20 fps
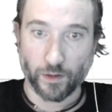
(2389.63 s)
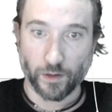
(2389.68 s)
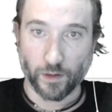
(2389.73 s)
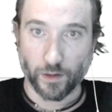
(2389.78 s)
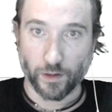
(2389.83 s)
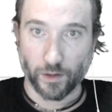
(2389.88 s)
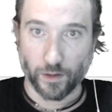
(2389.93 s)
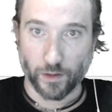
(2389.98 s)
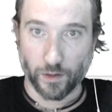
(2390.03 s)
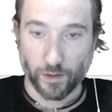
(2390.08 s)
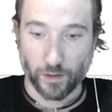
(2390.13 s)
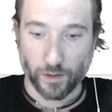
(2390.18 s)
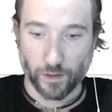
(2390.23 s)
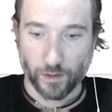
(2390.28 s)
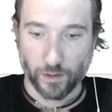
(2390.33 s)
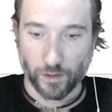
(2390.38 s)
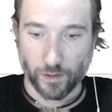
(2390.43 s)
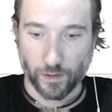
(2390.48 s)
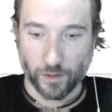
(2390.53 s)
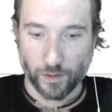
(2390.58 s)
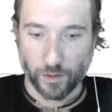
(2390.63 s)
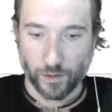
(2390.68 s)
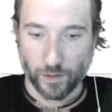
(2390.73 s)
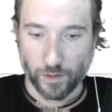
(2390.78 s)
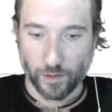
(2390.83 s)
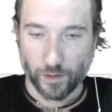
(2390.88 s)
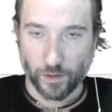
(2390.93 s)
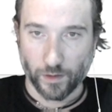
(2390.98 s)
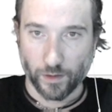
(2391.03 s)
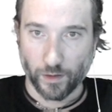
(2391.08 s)

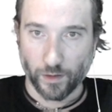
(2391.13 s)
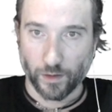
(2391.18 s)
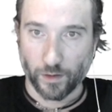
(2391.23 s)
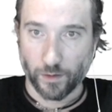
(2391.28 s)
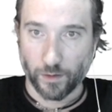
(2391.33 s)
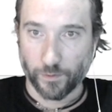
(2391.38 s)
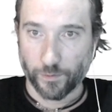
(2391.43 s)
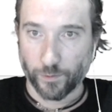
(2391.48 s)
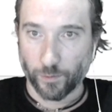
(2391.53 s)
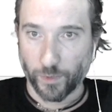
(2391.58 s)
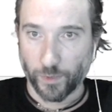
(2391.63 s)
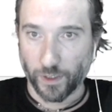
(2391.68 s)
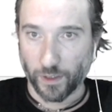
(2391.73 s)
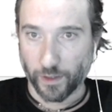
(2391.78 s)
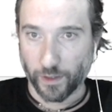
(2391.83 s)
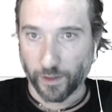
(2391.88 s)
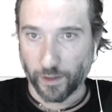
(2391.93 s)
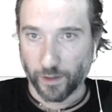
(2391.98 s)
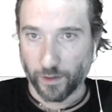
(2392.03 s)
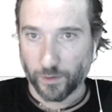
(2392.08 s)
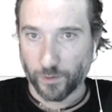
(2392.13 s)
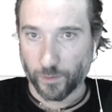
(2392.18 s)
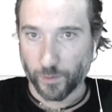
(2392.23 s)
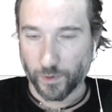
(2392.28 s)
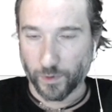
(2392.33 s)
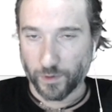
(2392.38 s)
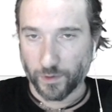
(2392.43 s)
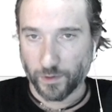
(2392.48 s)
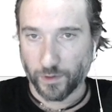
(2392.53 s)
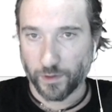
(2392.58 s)
0.5 mil, I guess,
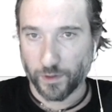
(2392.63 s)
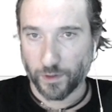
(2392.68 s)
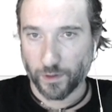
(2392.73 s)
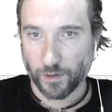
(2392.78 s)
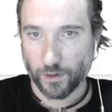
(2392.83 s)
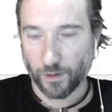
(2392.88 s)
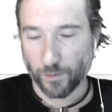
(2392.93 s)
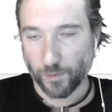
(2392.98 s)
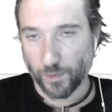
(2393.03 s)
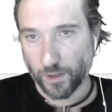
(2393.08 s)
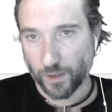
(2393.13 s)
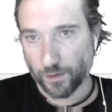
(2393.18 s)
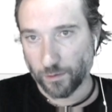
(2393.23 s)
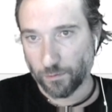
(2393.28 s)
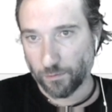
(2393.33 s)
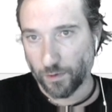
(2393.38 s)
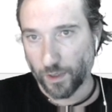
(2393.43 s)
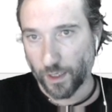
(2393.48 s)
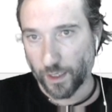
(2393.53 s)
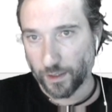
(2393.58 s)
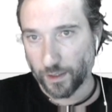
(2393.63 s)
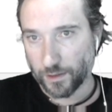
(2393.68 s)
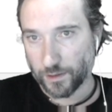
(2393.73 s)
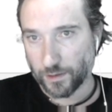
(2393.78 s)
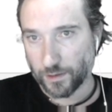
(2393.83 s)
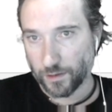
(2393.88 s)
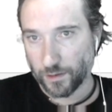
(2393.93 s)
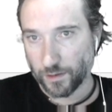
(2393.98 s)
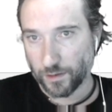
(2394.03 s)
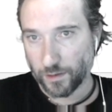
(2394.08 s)
because I think I made the
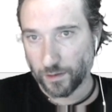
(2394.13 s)
racks